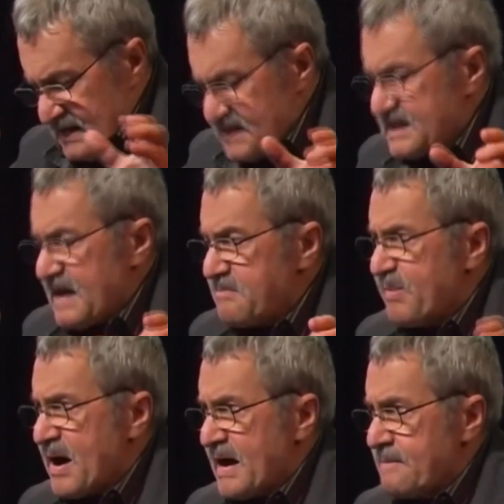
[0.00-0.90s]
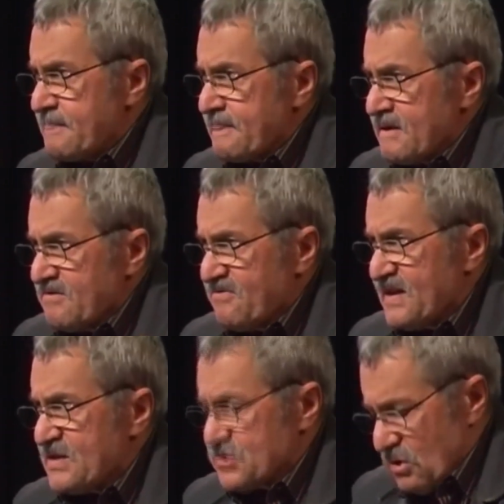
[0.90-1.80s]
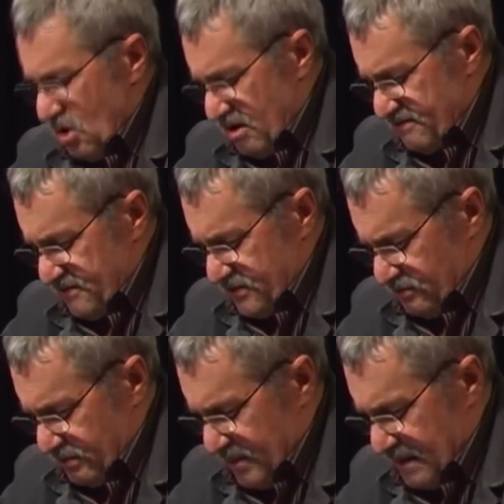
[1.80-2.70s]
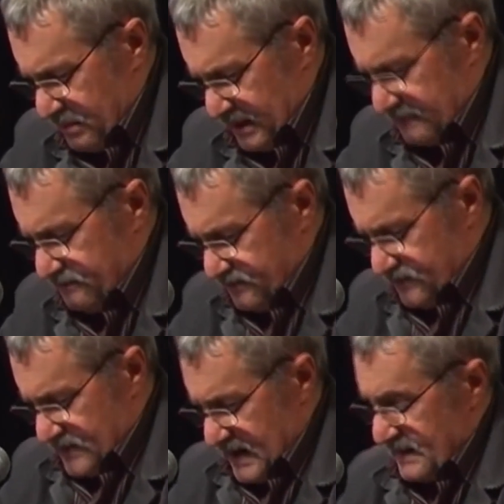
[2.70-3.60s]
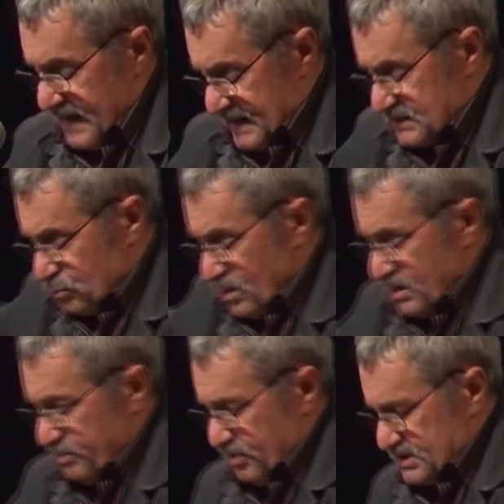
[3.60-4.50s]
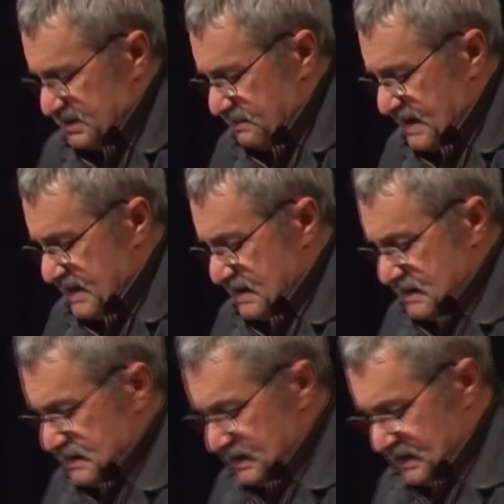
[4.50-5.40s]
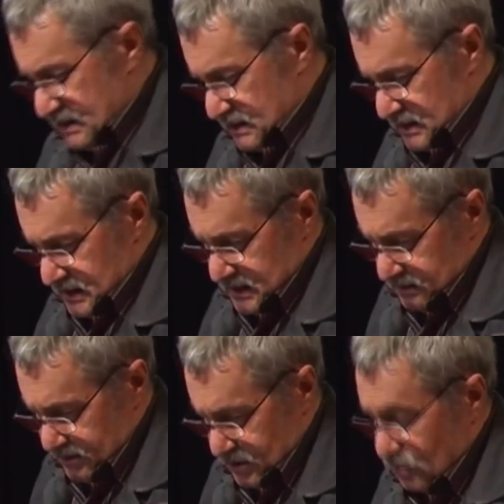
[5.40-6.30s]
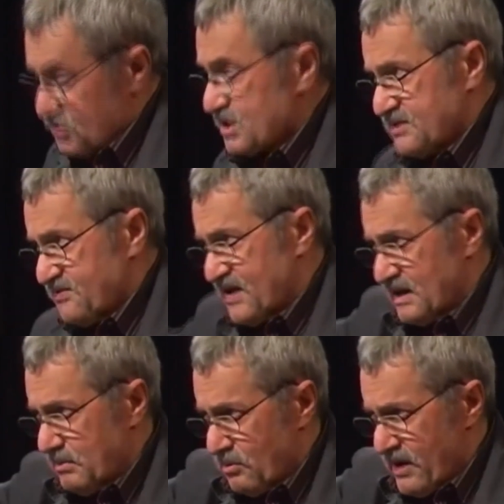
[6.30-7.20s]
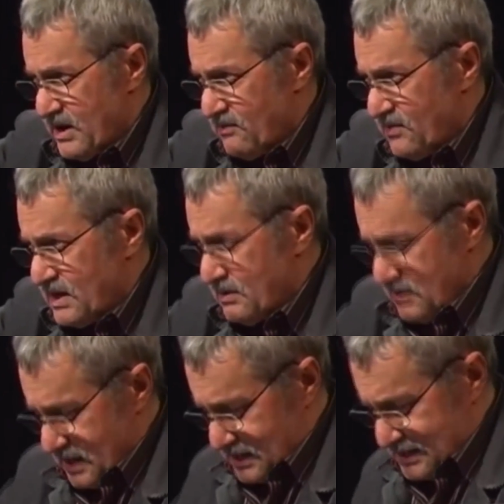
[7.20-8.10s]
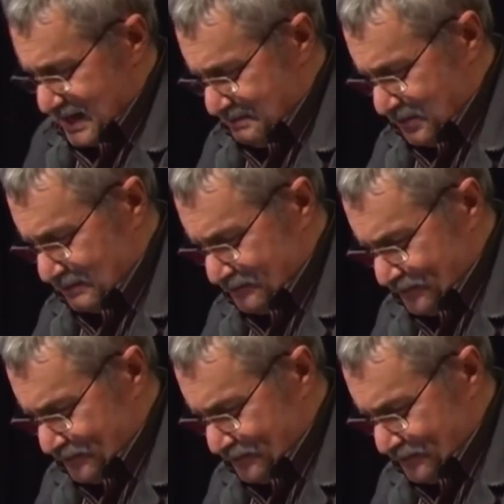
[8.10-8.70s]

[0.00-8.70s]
This empire feeds off the Republic, and that's one of the points I make in the book, which is available right over there on that table.